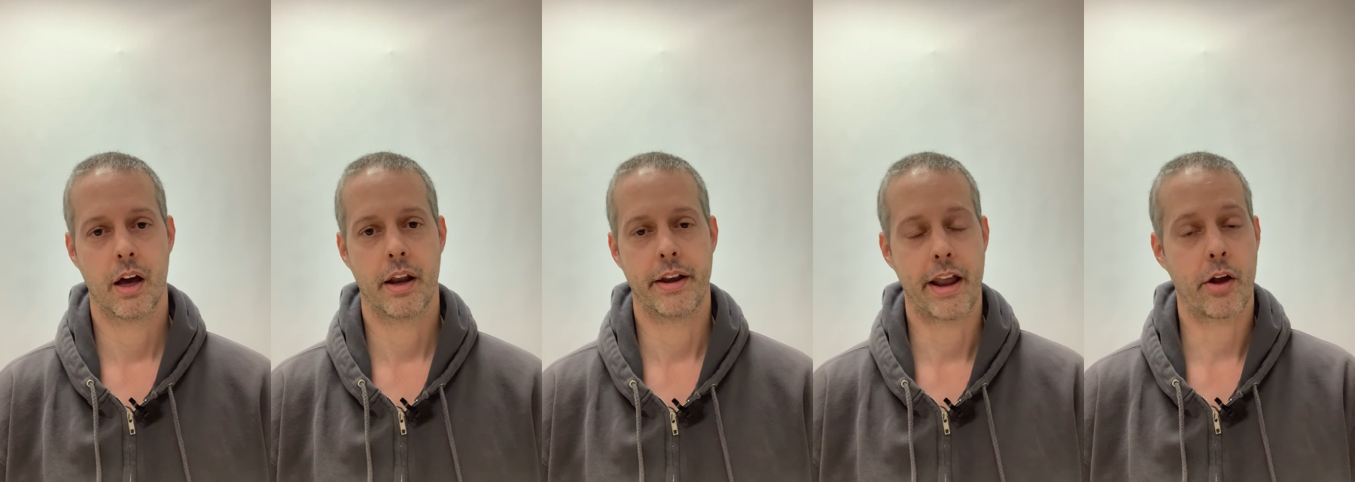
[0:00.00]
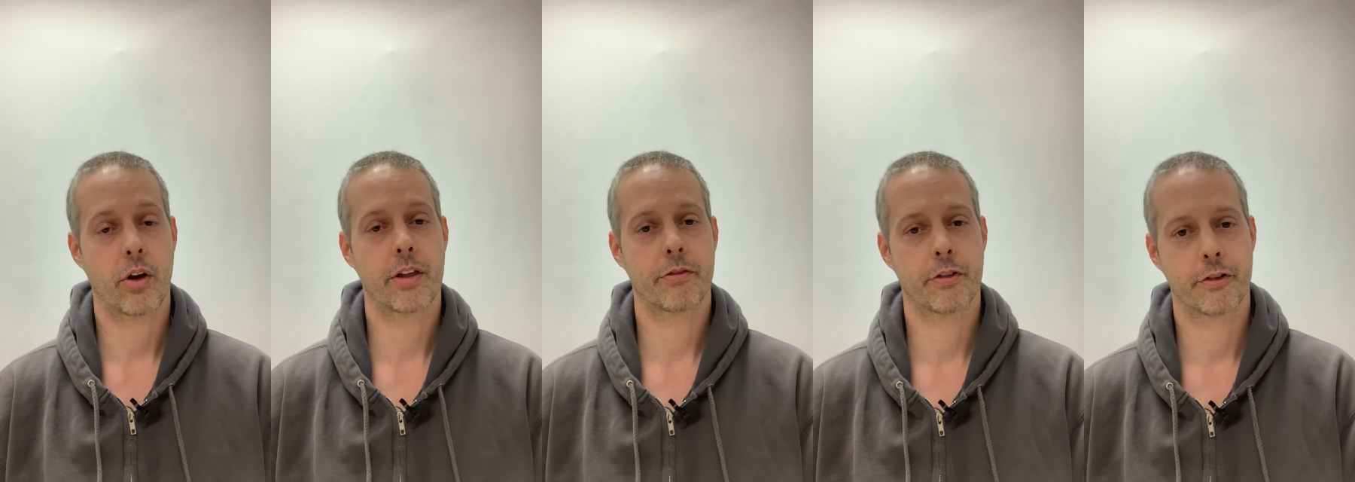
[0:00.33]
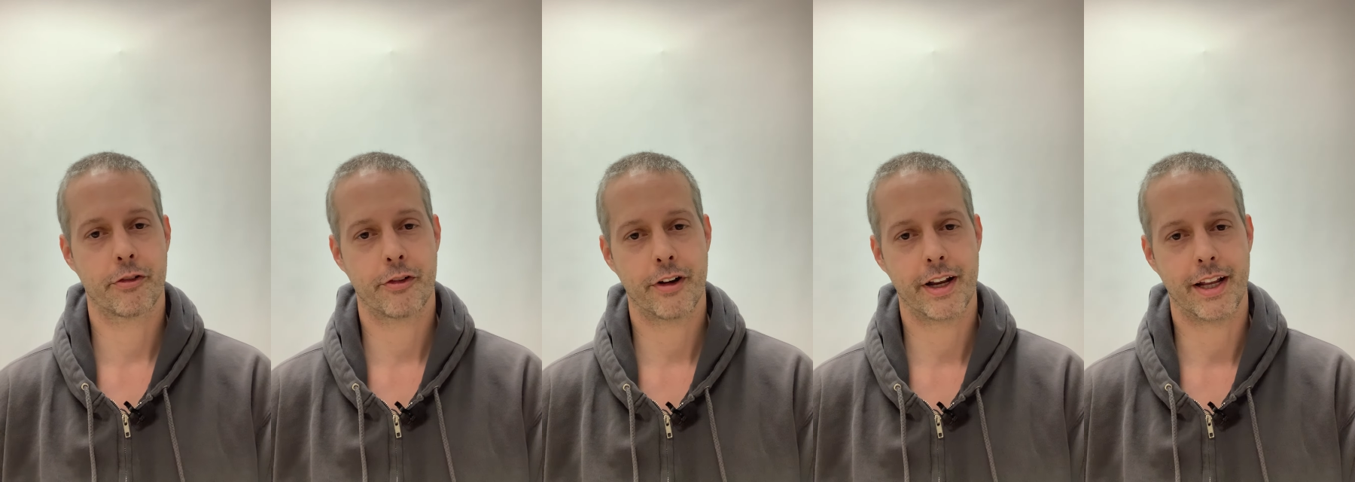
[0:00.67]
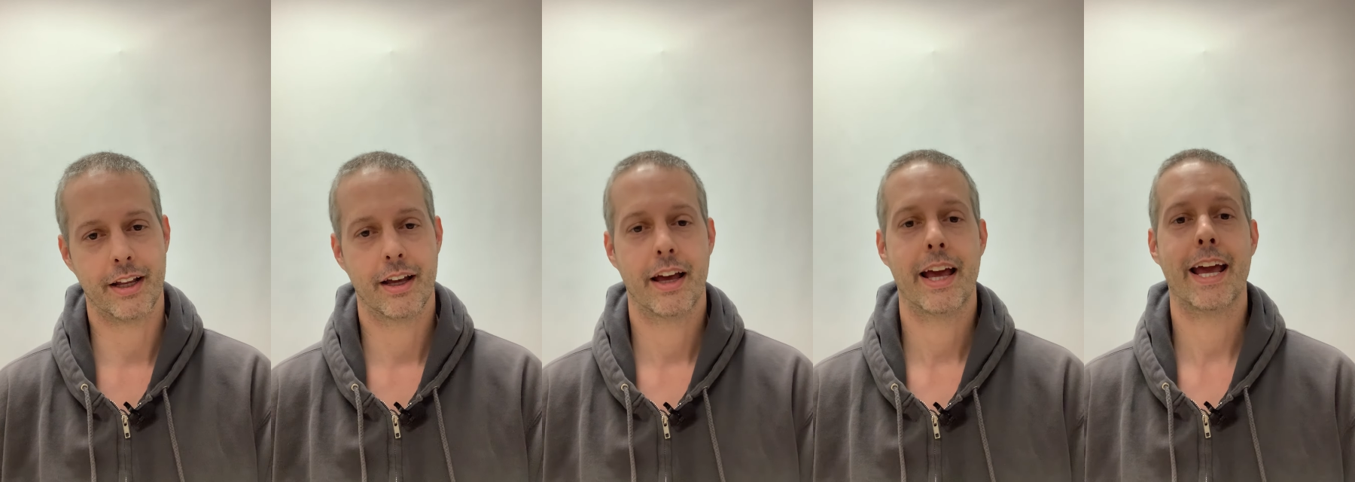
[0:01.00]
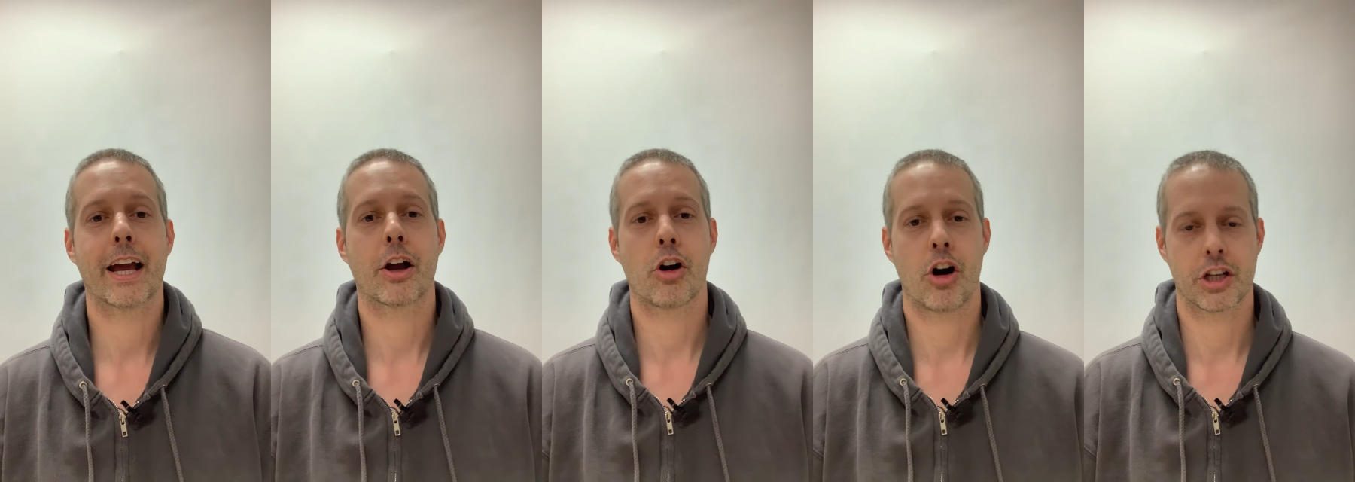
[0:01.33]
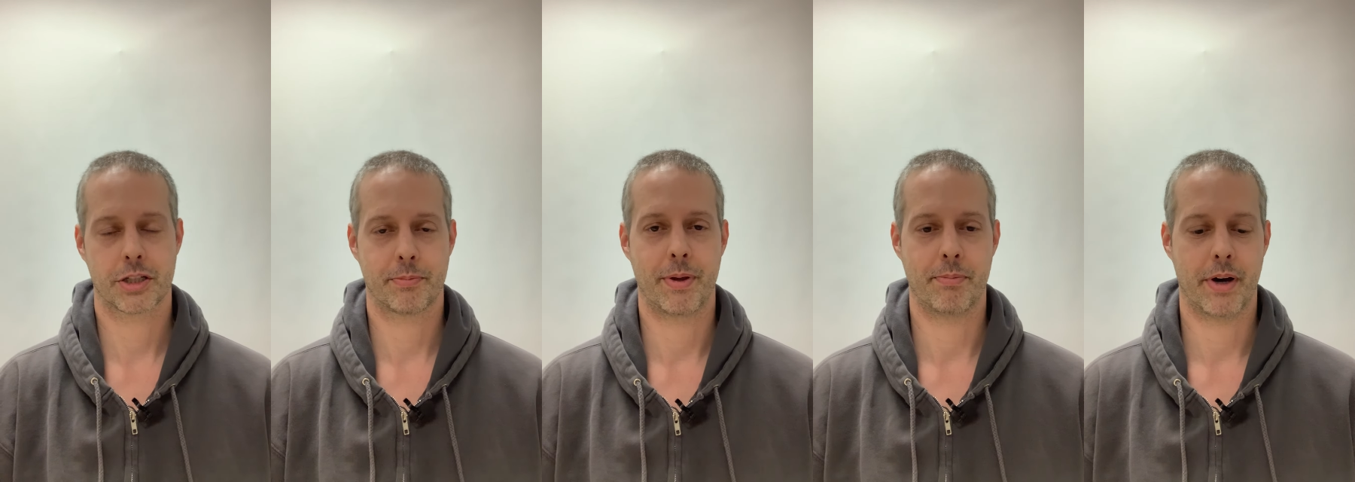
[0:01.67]
not only for free, it
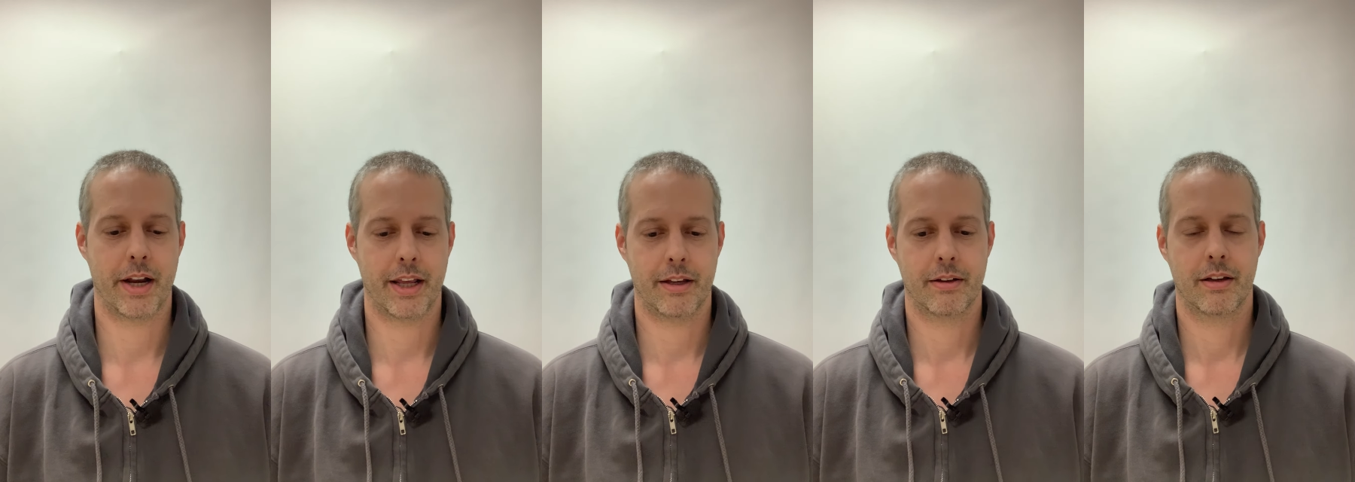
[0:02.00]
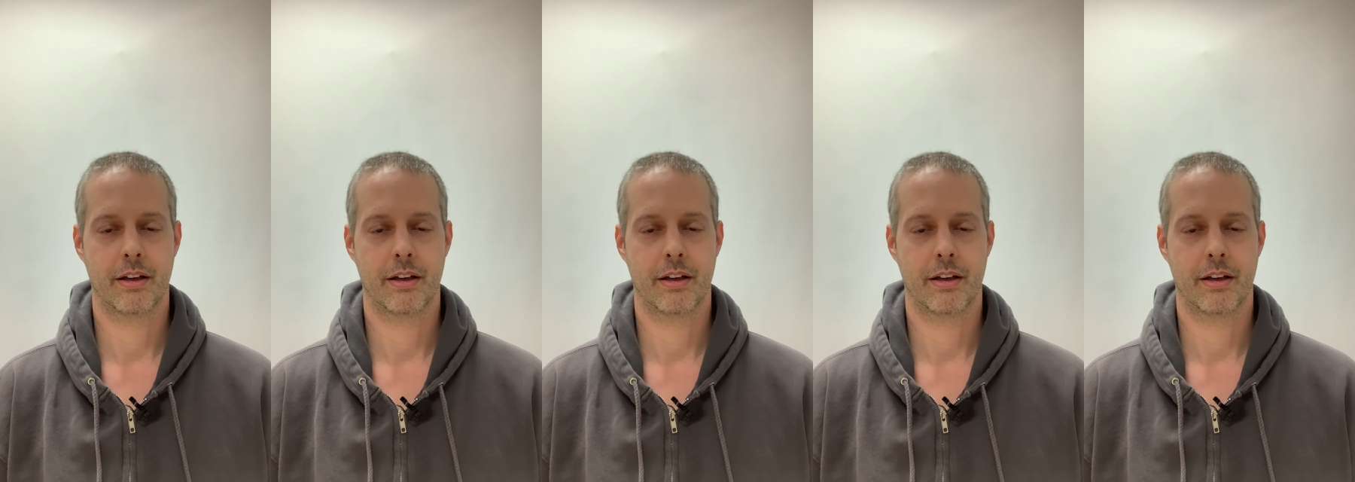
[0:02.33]
costs me money.